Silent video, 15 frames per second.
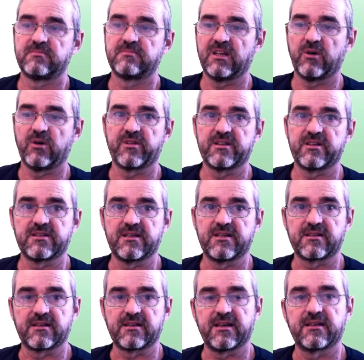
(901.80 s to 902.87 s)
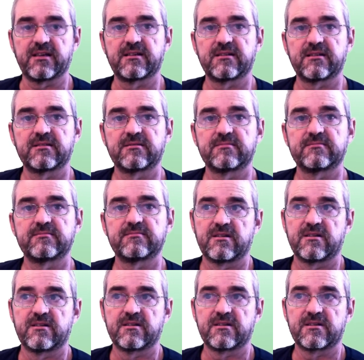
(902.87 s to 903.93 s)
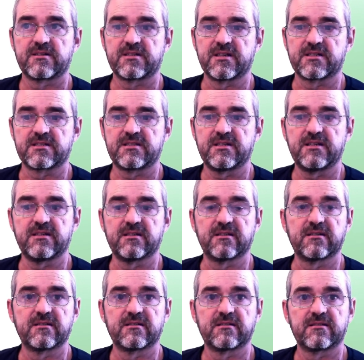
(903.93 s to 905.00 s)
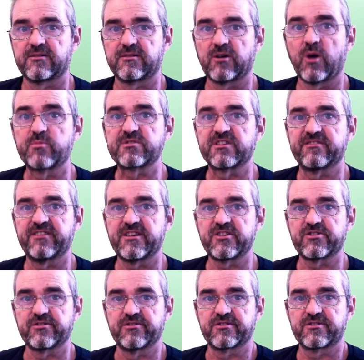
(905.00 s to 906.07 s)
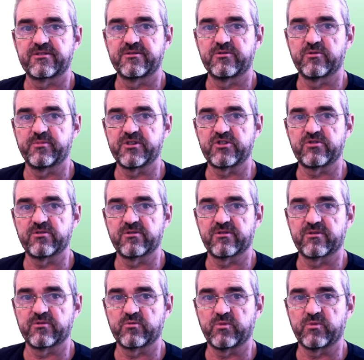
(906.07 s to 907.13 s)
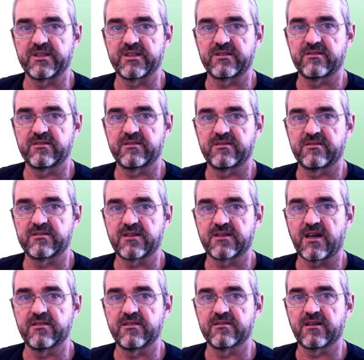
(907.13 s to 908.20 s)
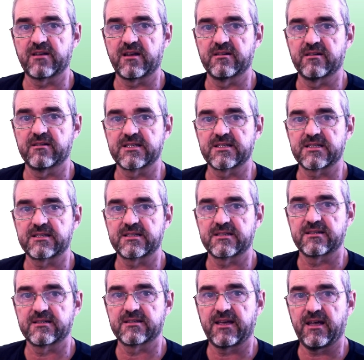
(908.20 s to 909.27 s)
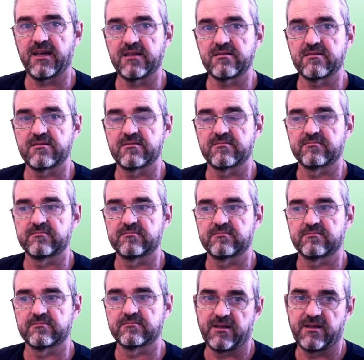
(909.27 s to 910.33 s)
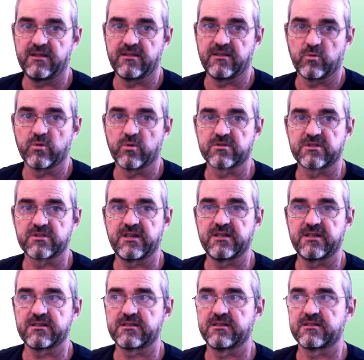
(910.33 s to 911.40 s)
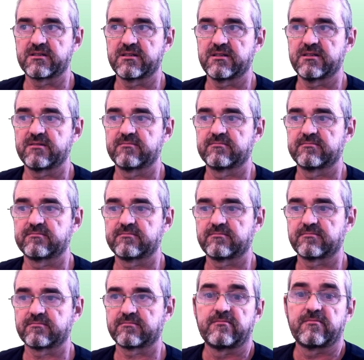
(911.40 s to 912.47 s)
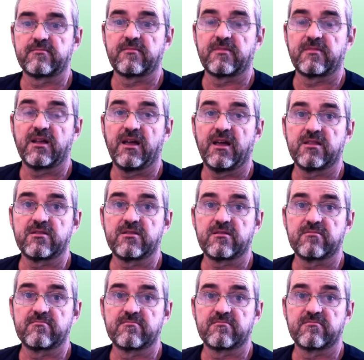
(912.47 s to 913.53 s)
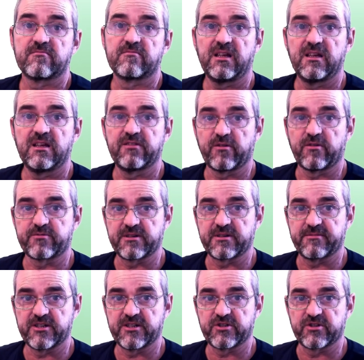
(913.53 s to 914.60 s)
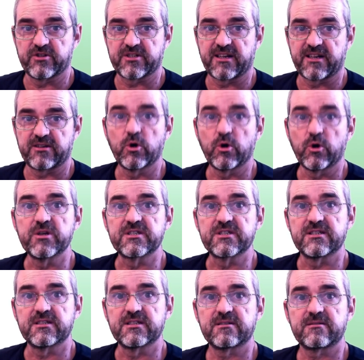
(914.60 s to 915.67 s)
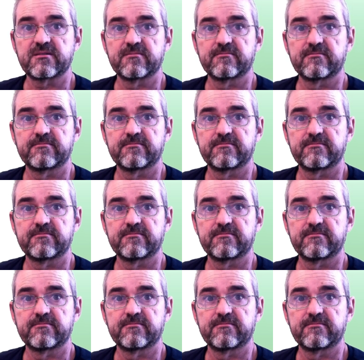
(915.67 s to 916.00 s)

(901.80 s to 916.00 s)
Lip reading: Now they take like 16 observations to be sure what side the tiger is at, in the worst case, let's say. And if observations are noisier,